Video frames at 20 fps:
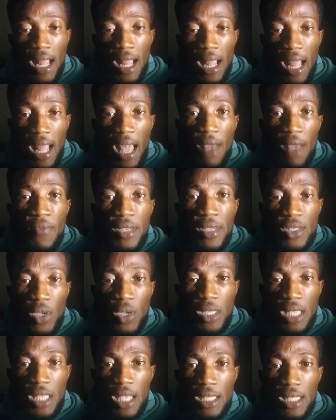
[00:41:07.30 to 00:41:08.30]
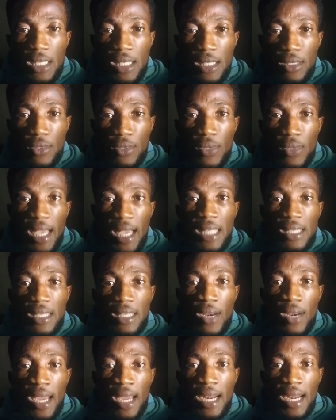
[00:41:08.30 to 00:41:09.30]
Every success you get
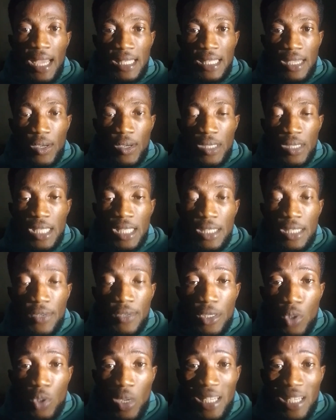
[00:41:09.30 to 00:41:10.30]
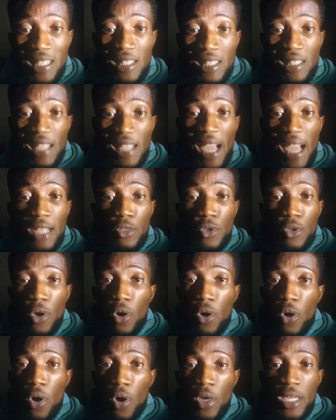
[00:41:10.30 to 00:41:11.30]
online as a content creator is tied to your
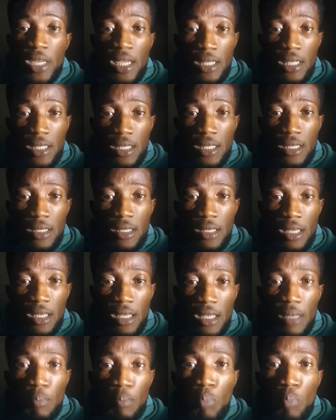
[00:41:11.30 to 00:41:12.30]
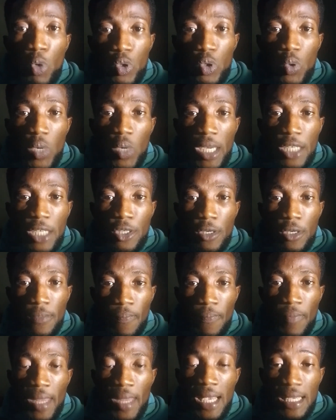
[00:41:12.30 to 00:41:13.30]
audience in most occasions.
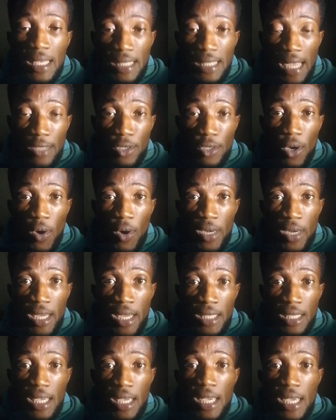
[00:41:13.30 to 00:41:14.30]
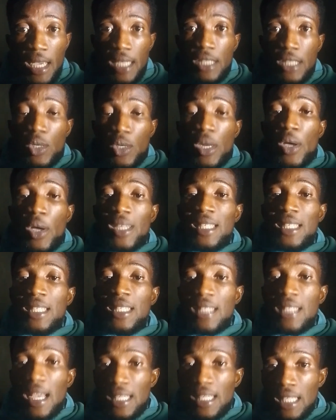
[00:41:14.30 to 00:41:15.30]
It's tied to your audience. It is only your
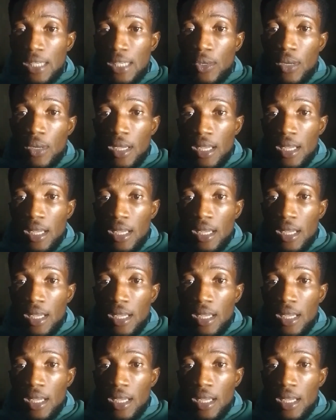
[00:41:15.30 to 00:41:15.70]
digital skill